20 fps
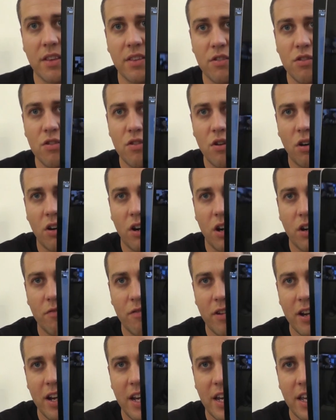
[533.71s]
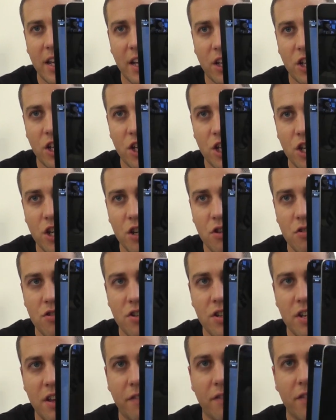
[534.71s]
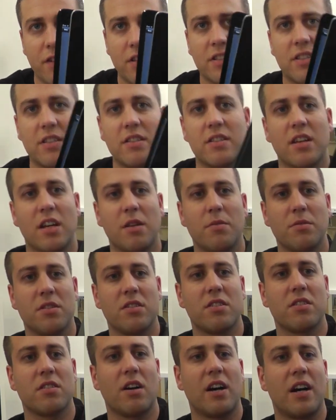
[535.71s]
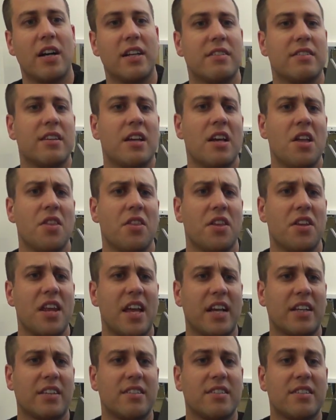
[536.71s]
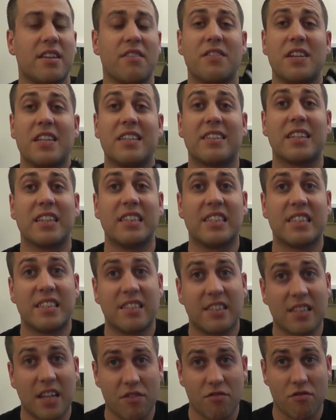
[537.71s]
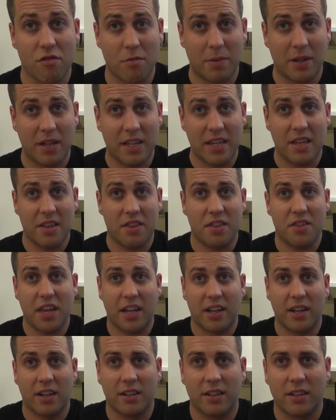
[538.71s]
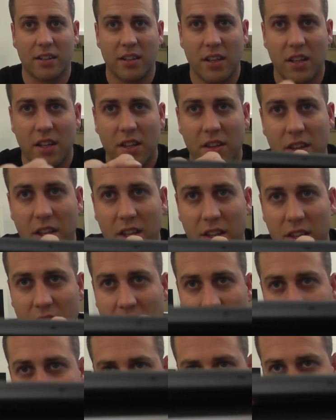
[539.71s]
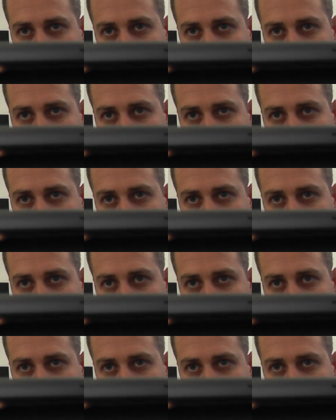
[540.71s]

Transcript: not really a huge difference in terms of size. The Nexus 7 is considerably thicker than the